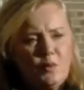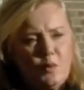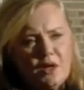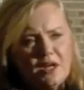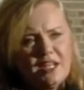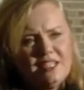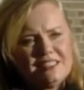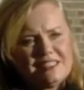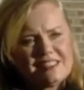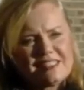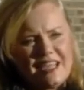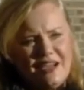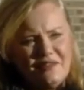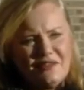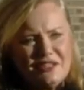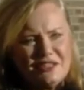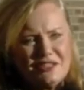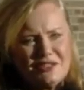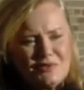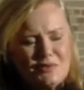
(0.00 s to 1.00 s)
what I
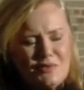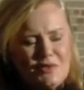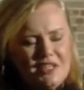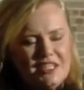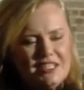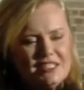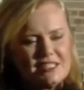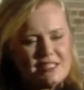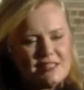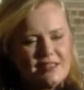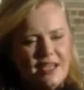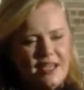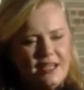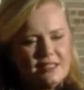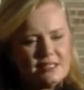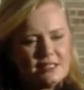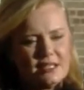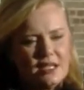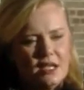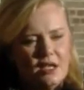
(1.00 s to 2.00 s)
discovered was
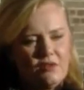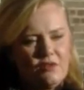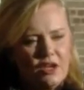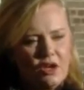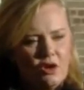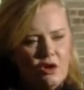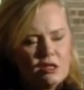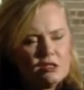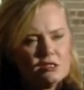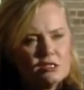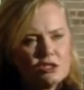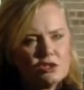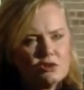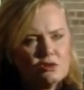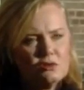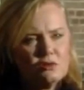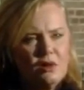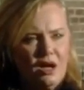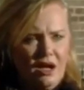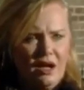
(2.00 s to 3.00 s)
that if I got
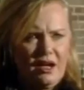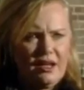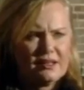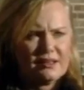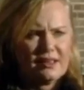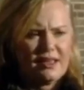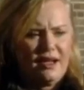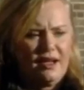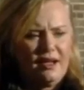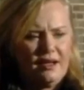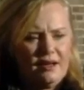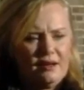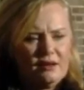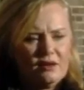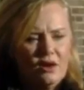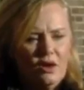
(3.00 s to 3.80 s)
into a hired car